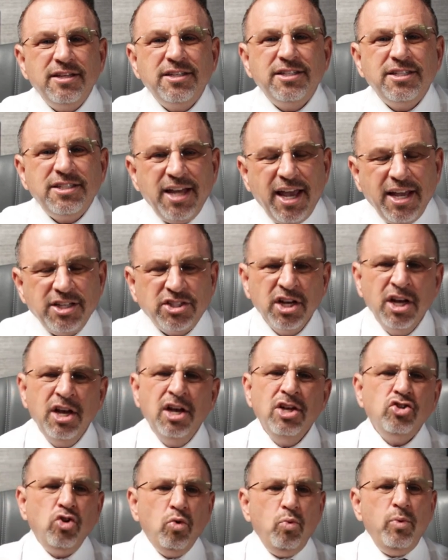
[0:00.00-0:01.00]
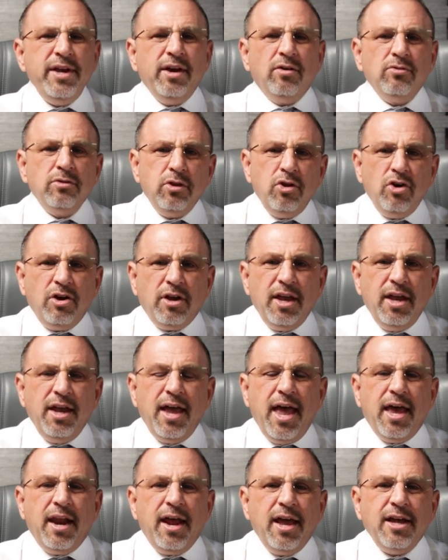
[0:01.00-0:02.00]
the states. So we are looking
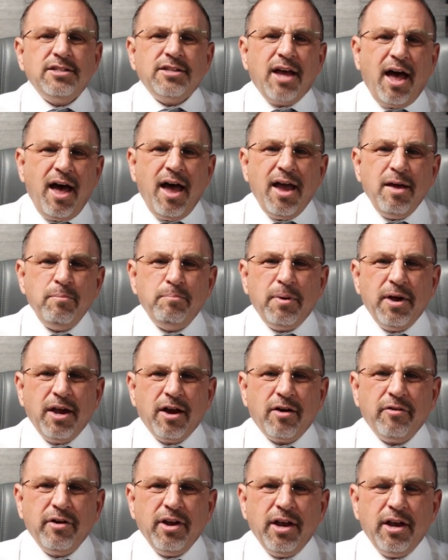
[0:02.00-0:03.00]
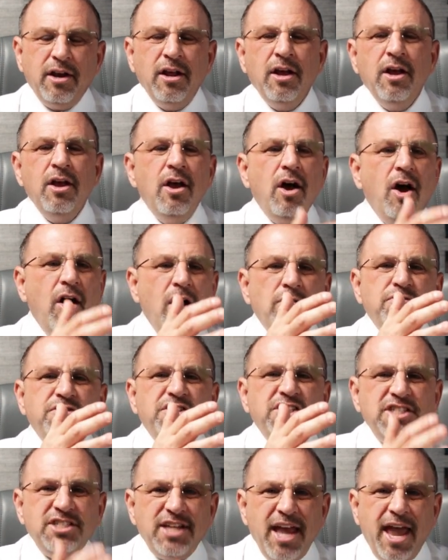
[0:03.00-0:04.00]
at a time period of
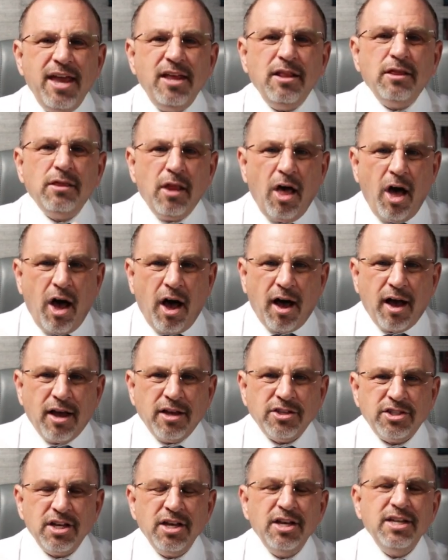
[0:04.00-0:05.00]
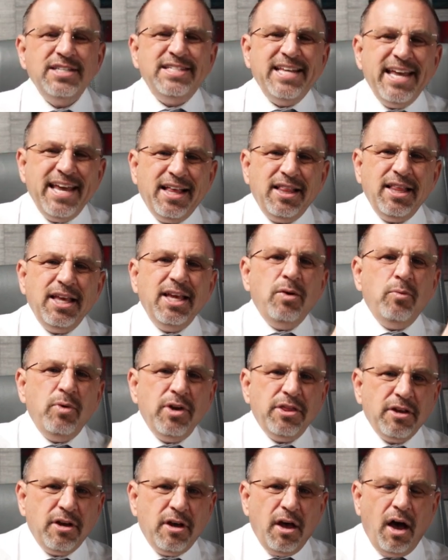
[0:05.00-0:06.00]
state laws dealing
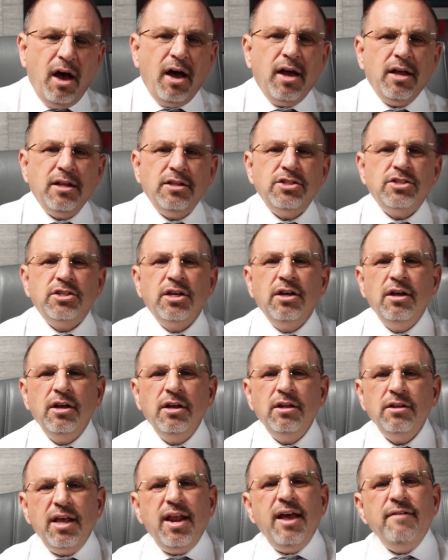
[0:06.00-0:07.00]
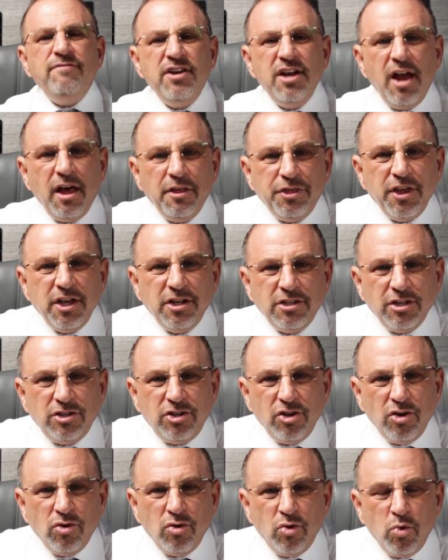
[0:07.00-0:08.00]
with guns that have nothing to
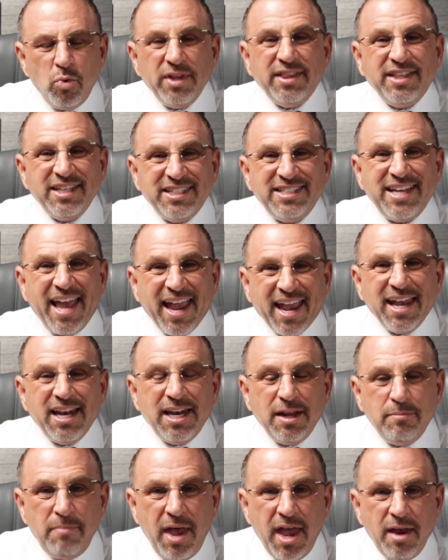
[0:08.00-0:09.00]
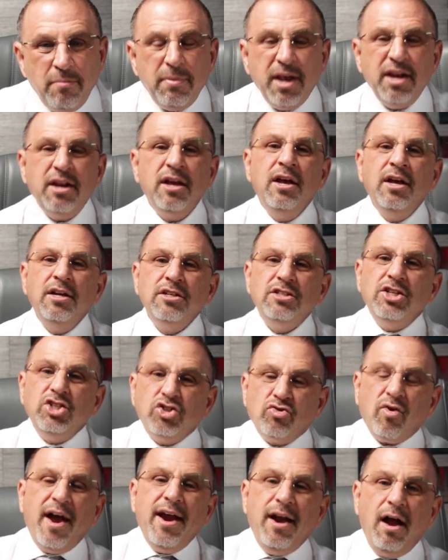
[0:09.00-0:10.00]
do with the Second Amendment to
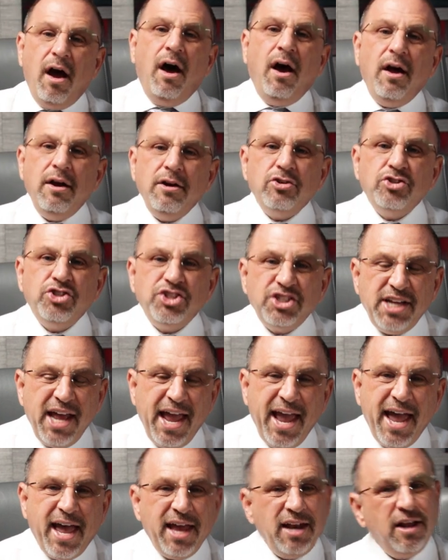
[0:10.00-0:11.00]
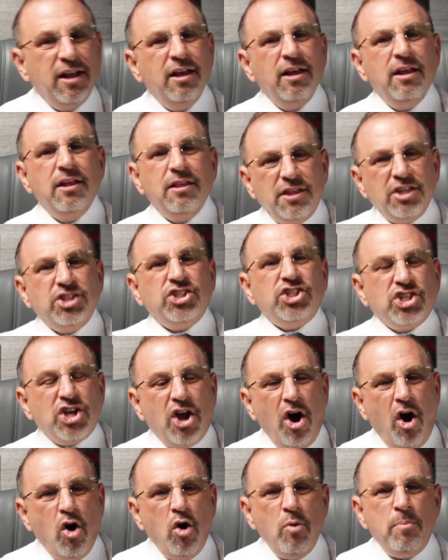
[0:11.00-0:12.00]
try to understand the
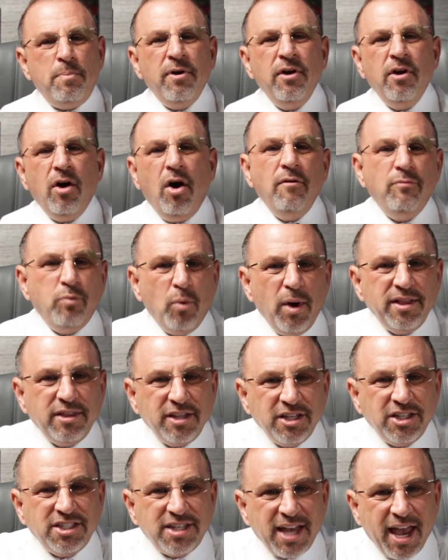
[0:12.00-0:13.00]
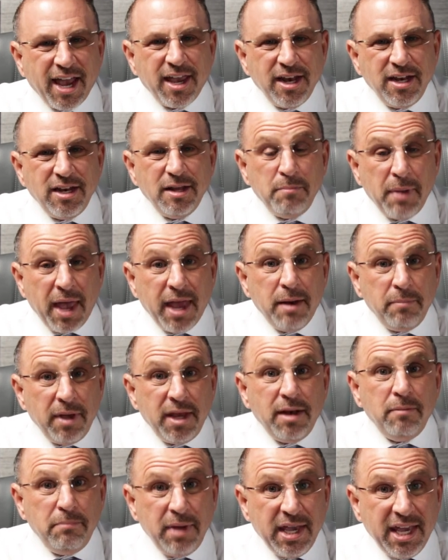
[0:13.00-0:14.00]
scope of what the Second
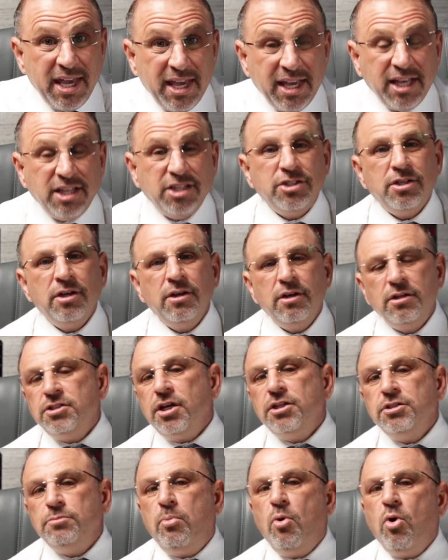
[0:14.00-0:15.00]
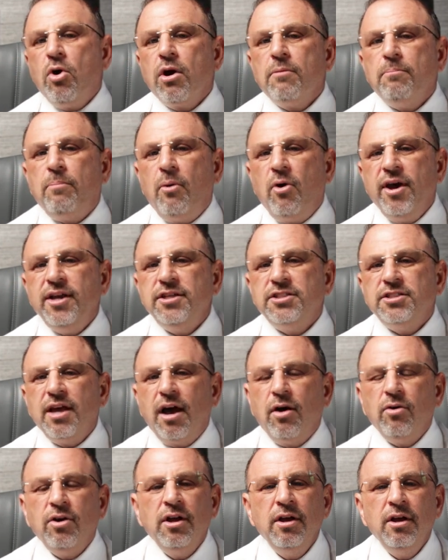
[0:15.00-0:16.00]
Amendment means. Judge Porter points
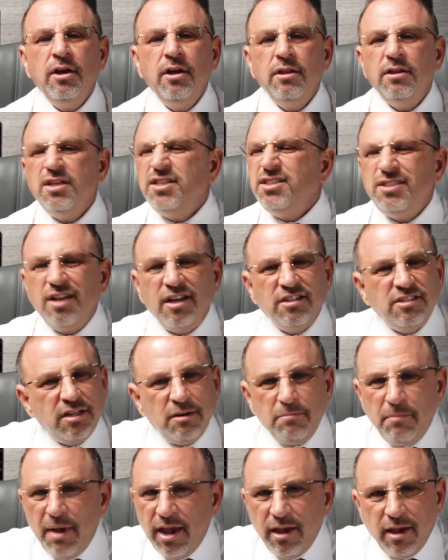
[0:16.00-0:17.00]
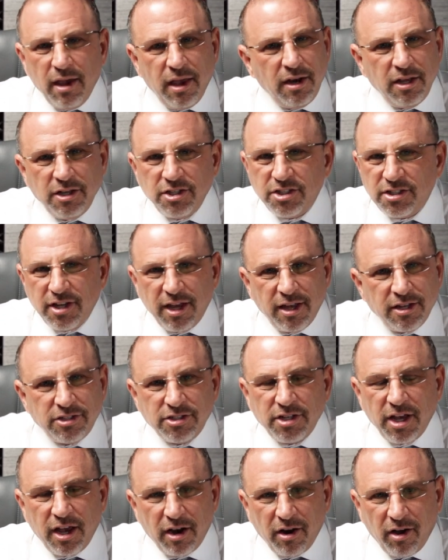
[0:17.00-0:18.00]
out this doesn't make any
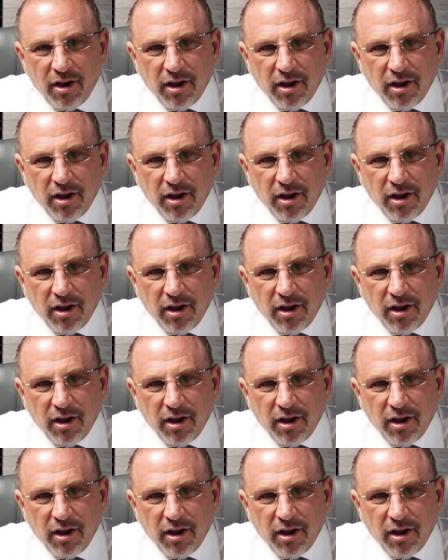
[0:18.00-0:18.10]
sense at